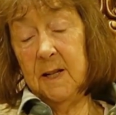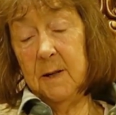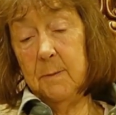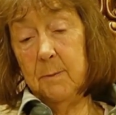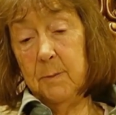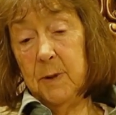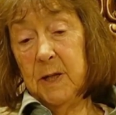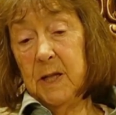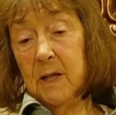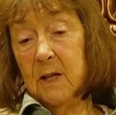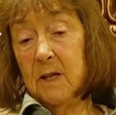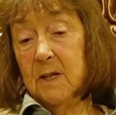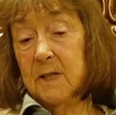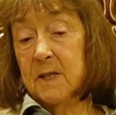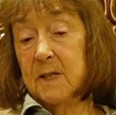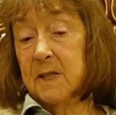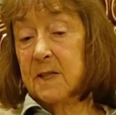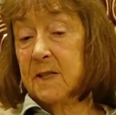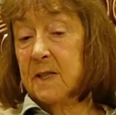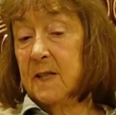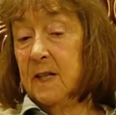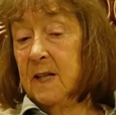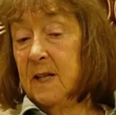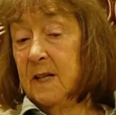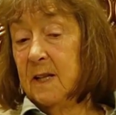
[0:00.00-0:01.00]

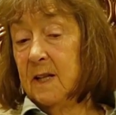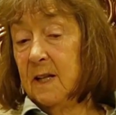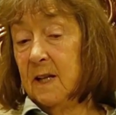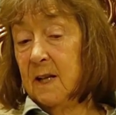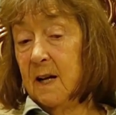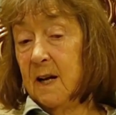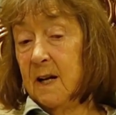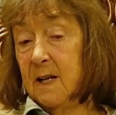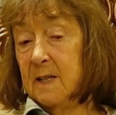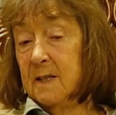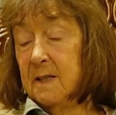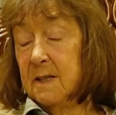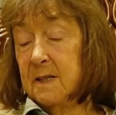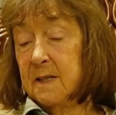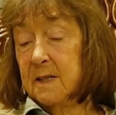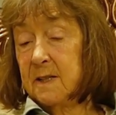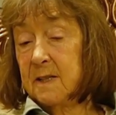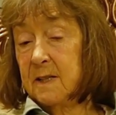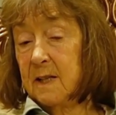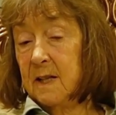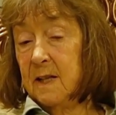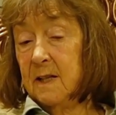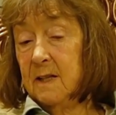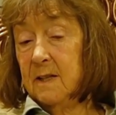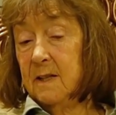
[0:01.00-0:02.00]
because it lies
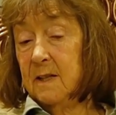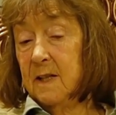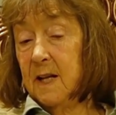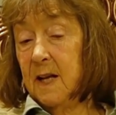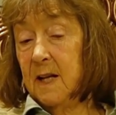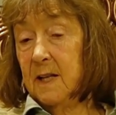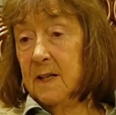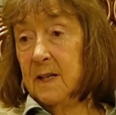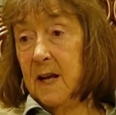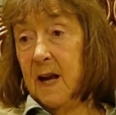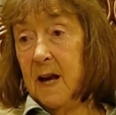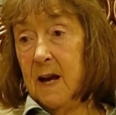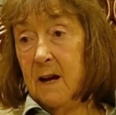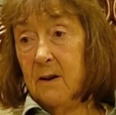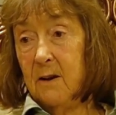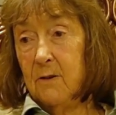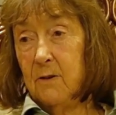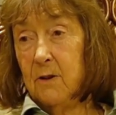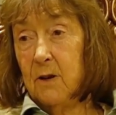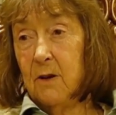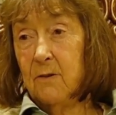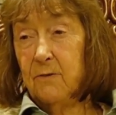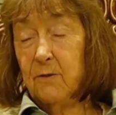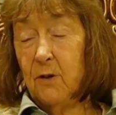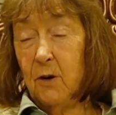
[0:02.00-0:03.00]
in an
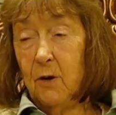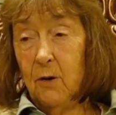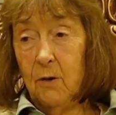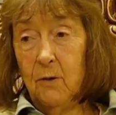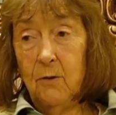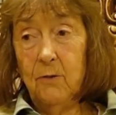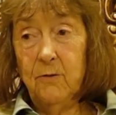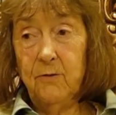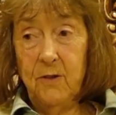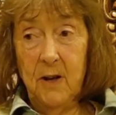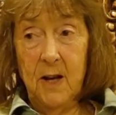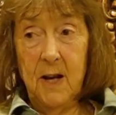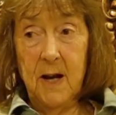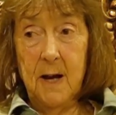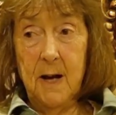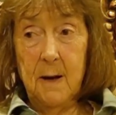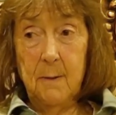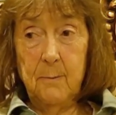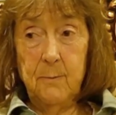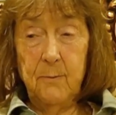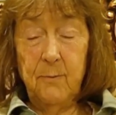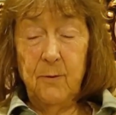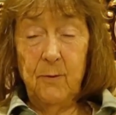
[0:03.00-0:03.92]
area of overlap